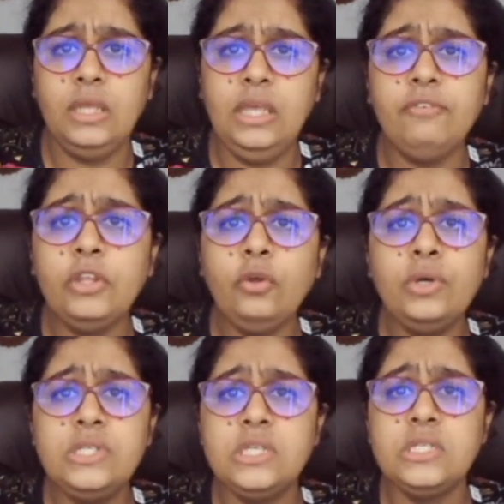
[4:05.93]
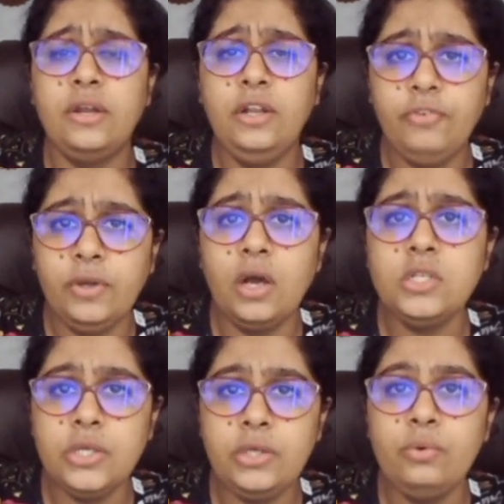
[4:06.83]
even though it is
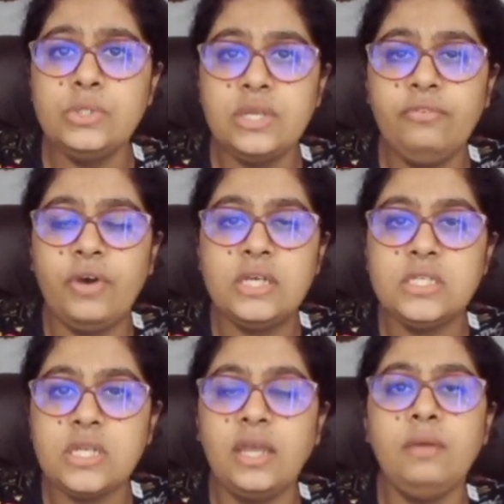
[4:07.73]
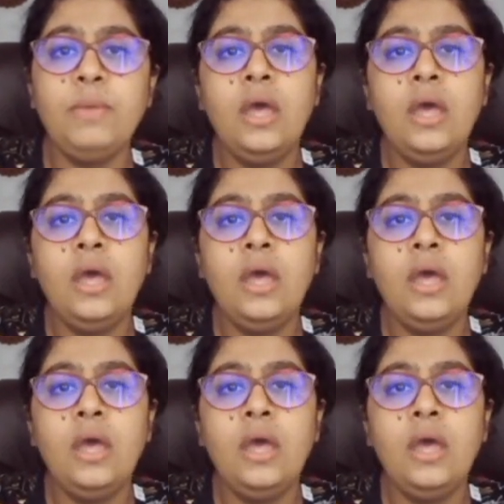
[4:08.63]
difficult to use at first time.